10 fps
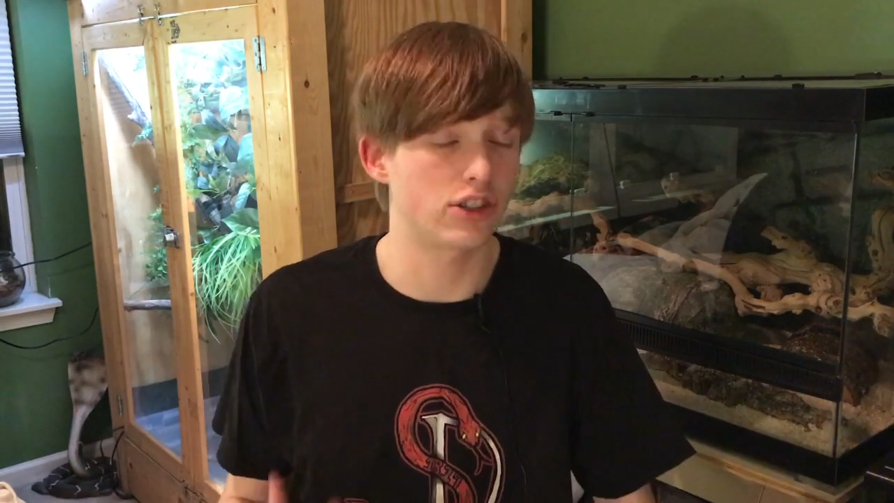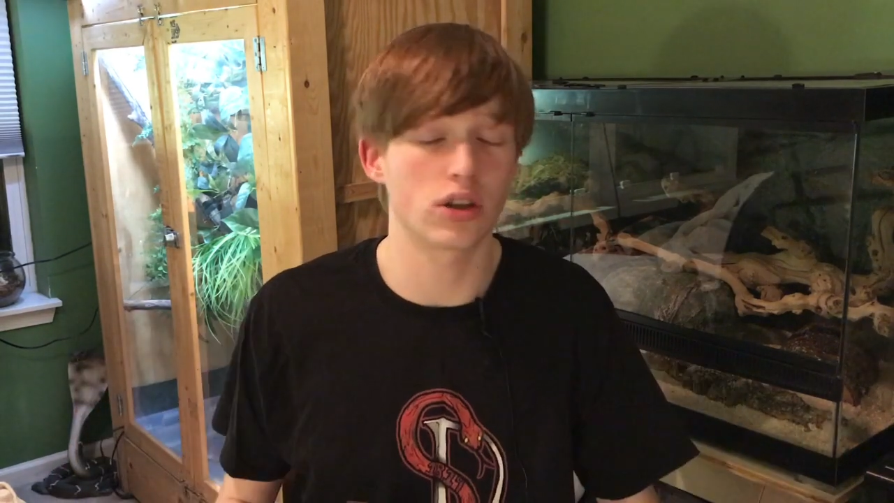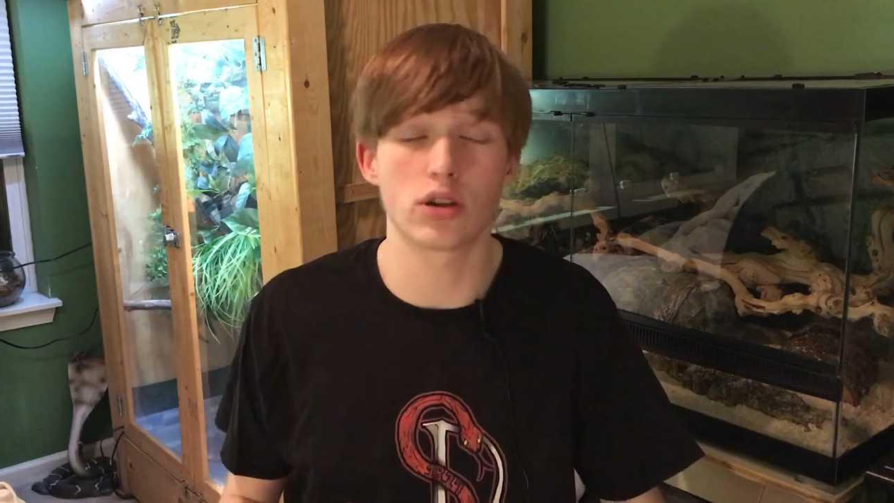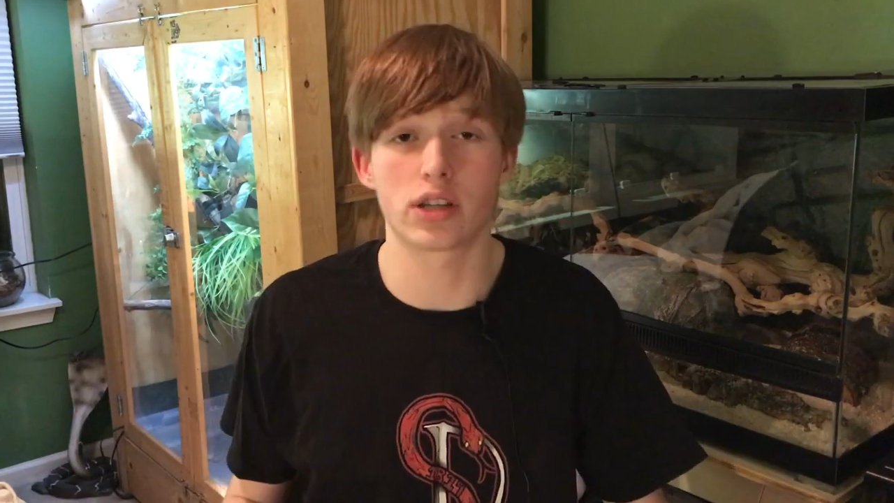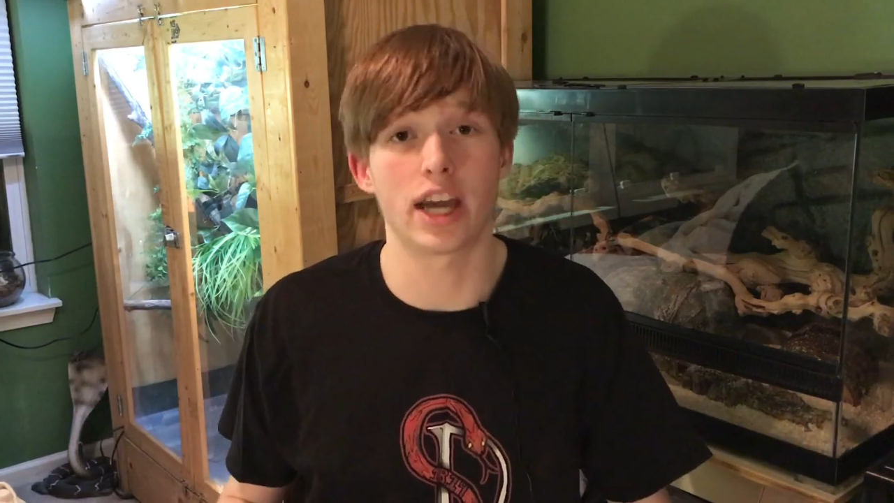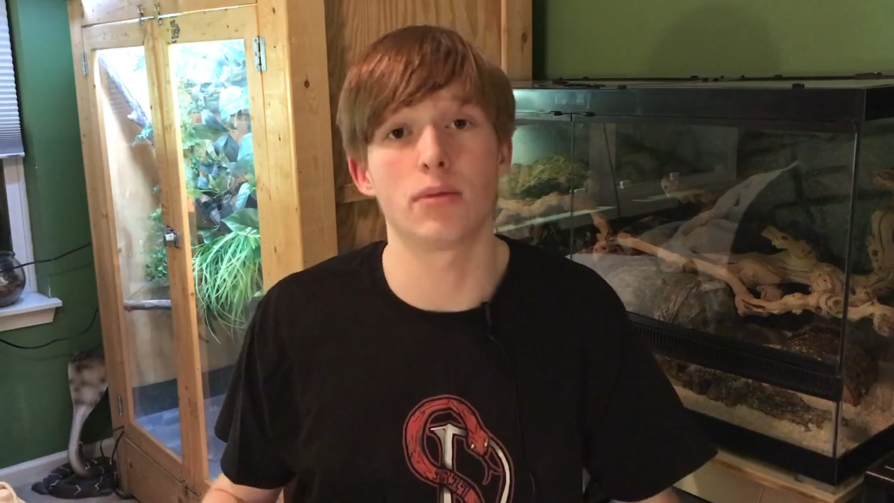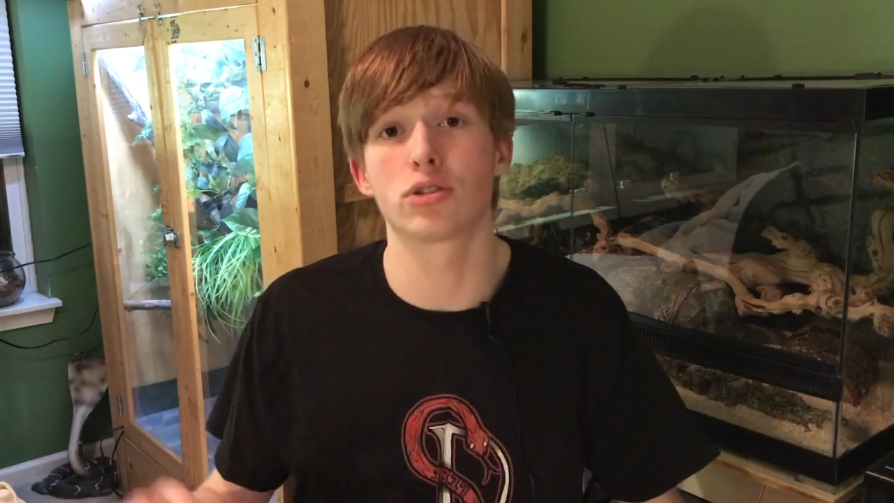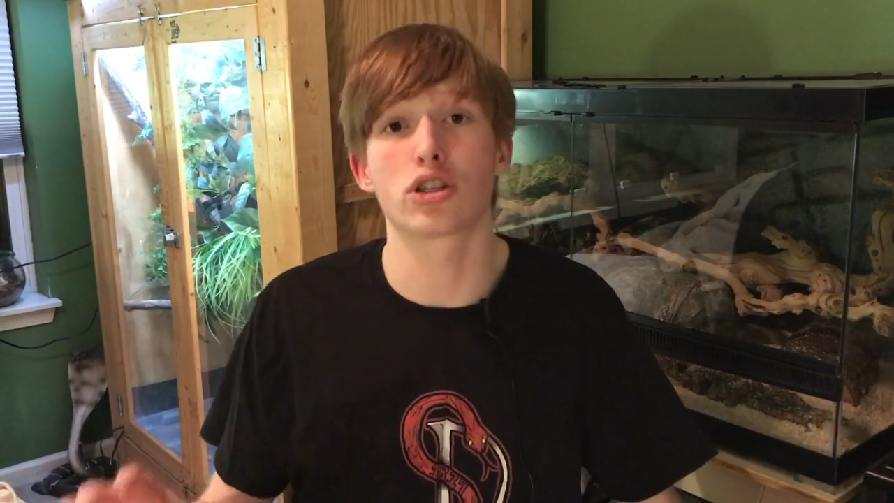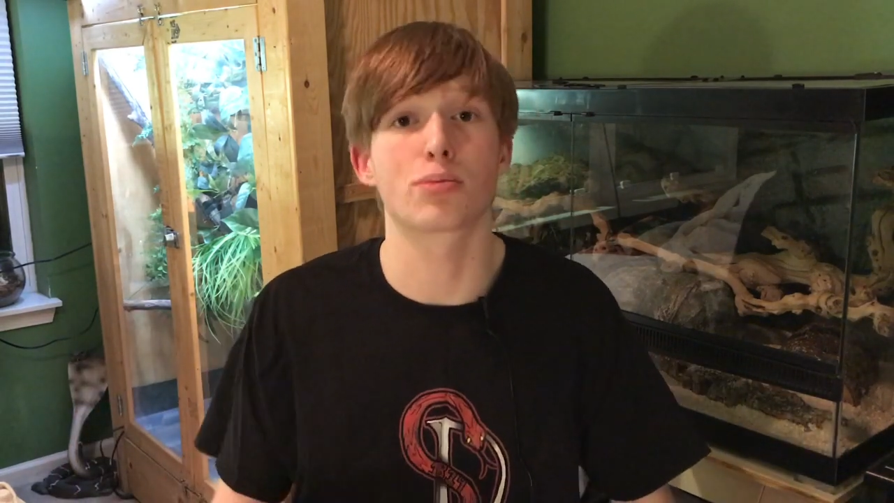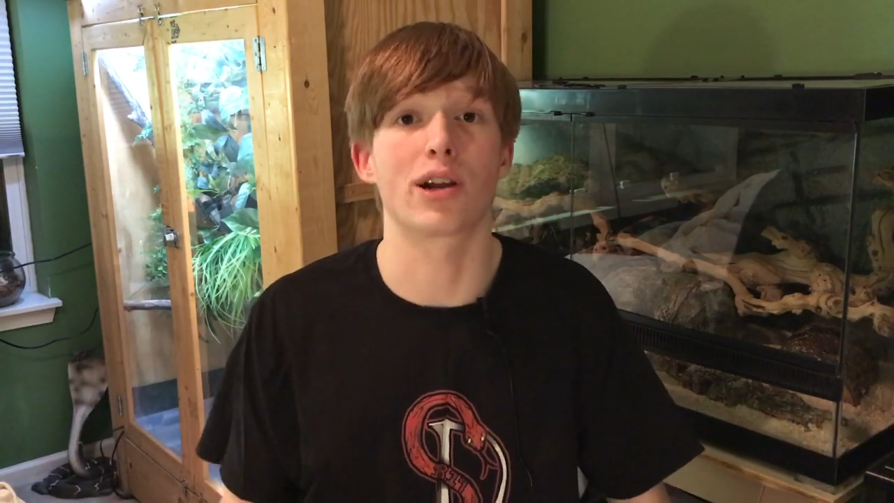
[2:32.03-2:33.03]
So those
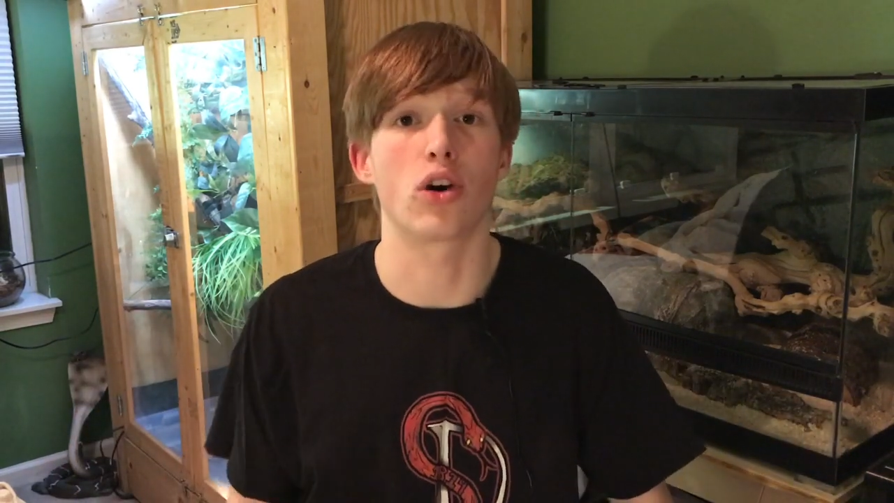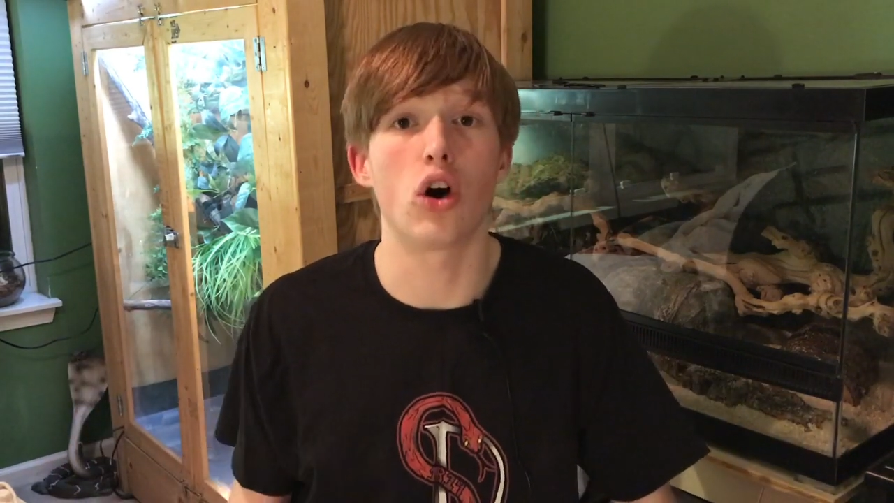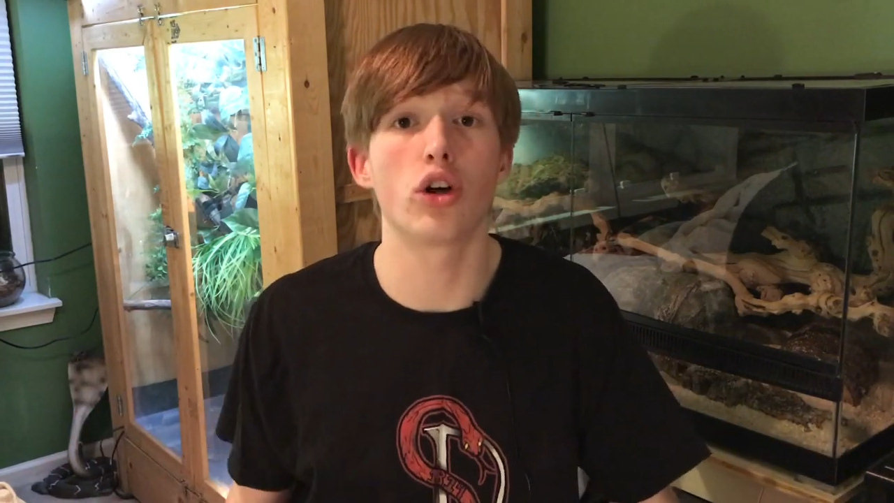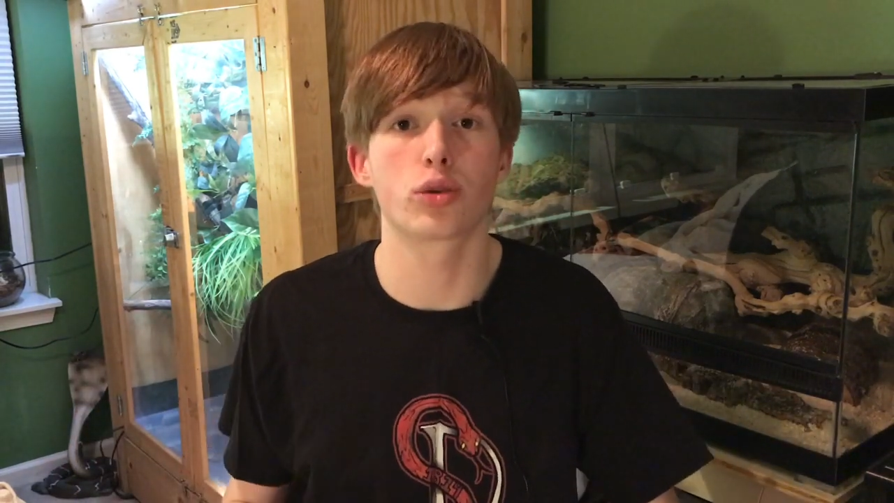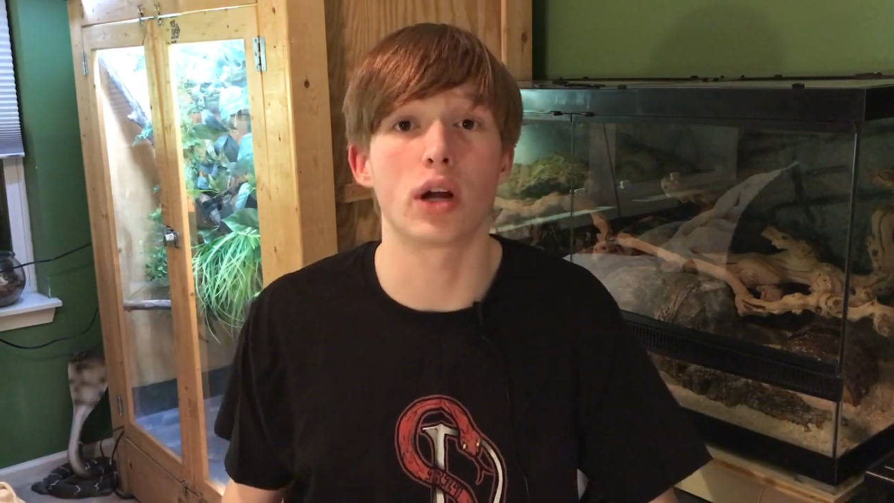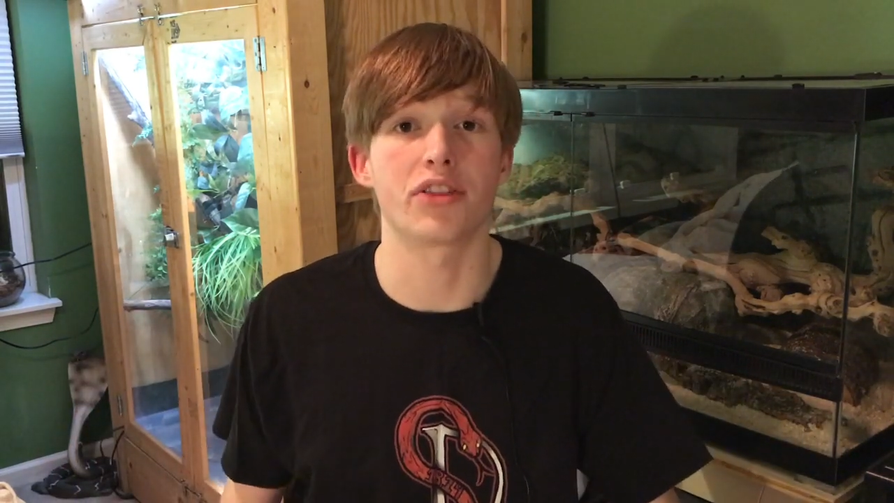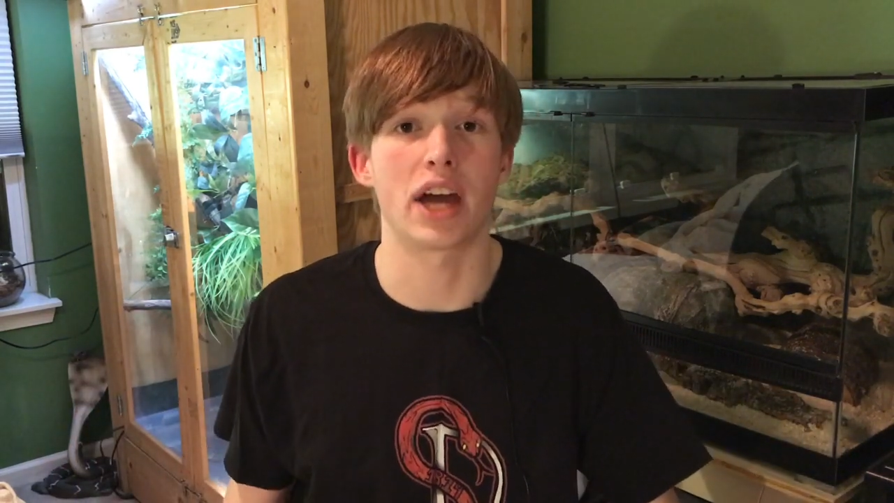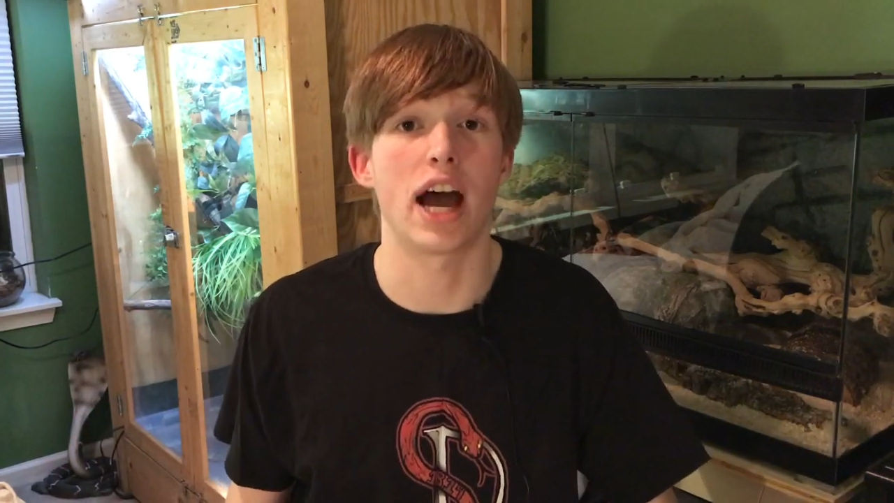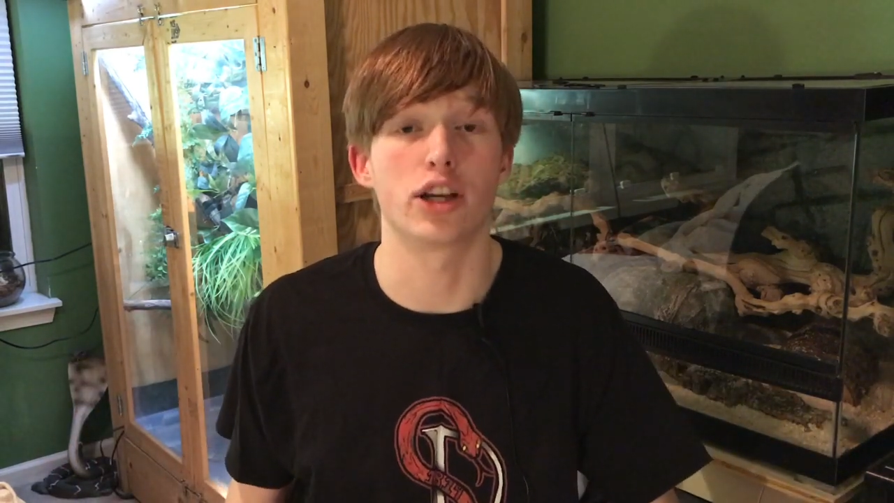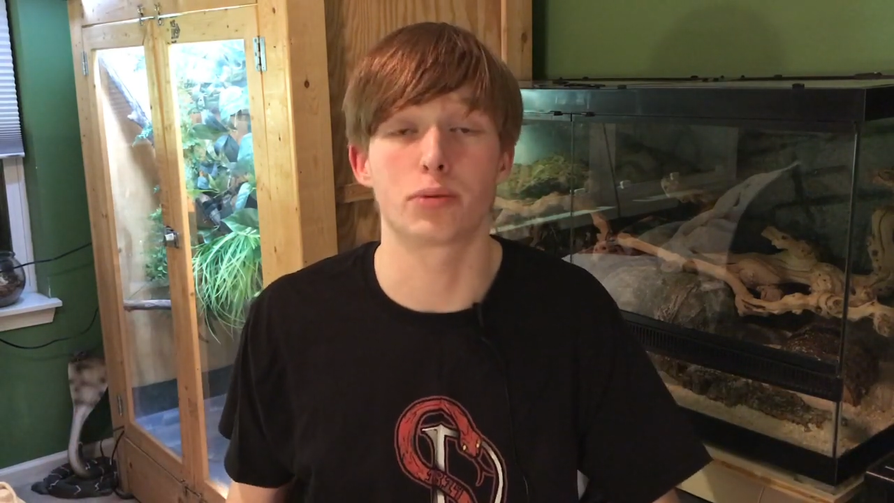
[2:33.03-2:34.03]
animals are spread all throughout the house,